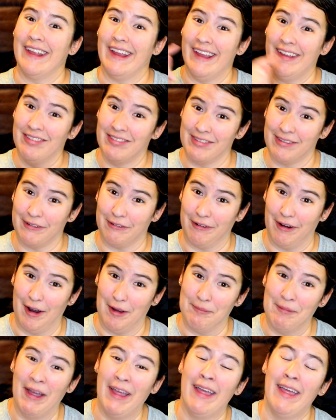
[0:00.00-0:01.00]

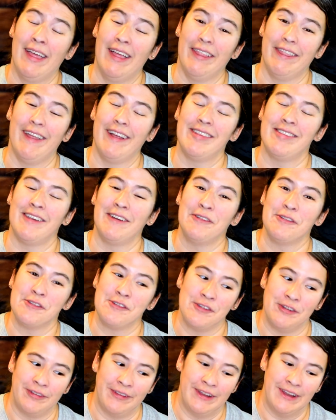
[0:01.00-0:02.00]
Instagram. That's at
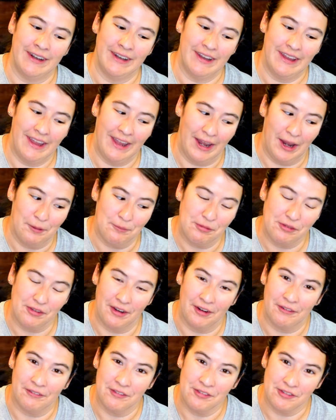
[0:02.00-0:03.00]
Jillian Camps
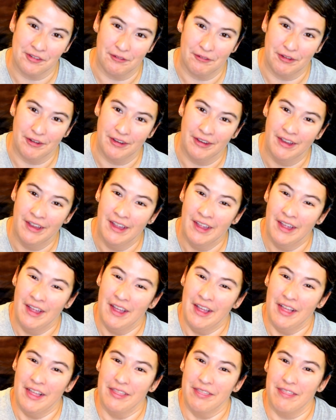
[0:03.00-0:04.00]
Arizona.
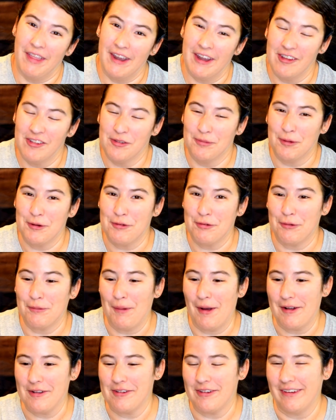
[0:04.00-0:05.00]
Thank you so much for
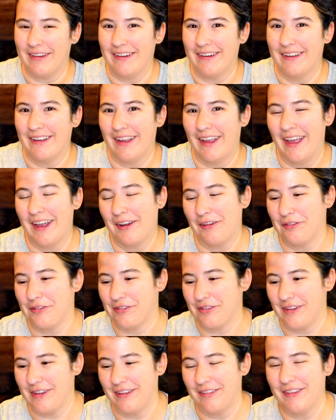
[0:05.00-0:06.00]
watching, and I'll
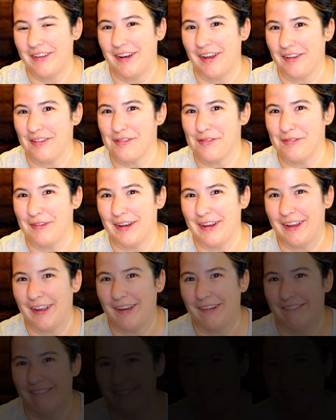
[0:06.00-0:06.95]
see you in the next video.